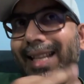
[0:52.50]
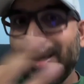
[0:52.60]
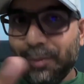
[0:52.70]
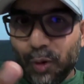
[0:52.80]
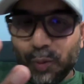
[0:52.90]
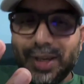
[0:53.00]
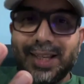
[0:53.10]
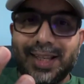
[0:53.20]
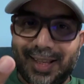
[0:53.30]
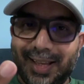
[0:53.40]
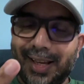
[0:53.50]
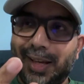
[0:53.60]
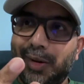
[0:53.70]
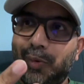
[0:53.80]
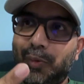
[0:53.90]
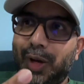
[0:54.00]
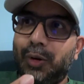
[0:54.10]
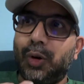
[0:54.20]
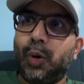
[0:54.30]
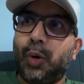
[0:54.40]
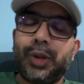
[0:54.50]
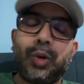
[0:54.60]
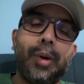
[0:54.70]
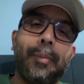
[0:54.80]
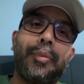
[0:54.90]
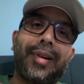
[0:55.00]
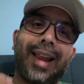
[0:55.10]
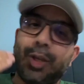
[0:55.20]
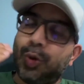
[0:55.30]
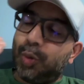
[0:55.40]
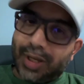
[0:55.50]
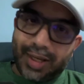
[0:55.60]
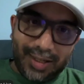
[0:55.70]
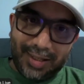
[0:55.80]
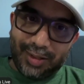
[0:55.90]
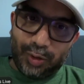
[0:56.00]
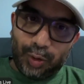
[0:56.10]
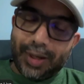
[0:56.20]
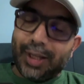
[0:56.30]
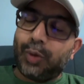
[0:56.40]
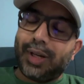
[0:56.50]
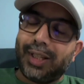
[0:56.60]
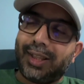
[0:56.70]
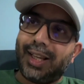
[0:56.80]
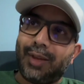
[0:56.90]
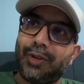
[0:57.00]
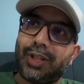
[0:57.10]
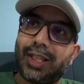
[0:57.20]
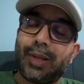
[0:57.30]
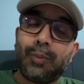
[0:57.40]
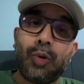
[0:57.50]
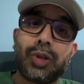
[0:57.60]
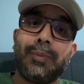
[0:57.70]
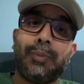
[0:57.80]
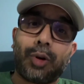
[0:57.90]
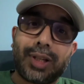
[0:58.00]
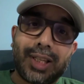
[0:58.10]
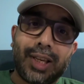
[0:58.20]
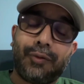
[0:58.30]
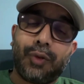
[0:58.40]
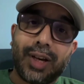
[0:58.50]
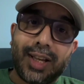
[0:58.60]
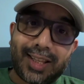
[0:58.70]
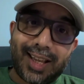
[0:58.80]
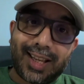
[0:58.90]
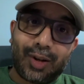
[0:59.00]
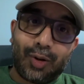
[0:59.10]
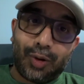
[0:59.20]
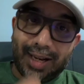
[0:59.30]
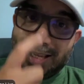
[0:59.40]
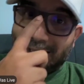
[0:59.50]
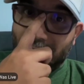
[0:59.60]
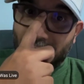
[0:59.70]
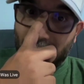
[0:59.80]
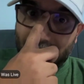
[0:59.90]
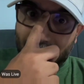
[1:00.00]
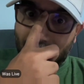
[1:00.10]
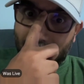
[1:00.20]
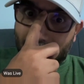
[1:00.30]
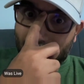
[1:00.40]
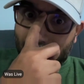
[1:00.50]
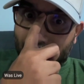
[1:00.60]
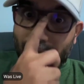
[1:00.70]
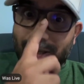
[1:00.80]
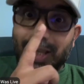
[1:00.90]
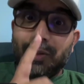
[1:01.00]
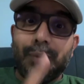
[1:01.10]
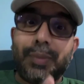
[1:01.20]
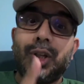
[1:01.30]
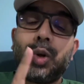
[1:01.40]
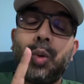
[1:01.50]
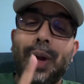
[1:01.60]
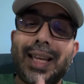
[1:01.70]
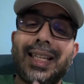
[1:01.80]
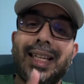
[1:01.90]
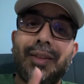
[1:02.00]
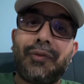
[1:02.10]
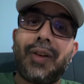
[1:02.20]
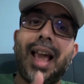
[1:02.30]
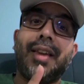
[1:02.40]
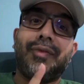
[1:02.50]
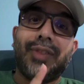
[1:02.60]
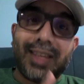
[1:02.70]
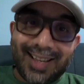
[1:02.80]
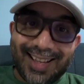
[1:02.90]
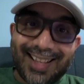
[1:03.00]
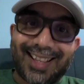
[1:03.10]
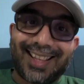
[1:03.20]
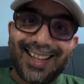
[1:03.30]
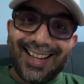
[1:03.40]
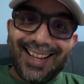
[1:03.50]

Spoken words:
3 more weeks, we are going to go into a brand new year, 2023, which is the most important year for us as an organization because it will be 25 years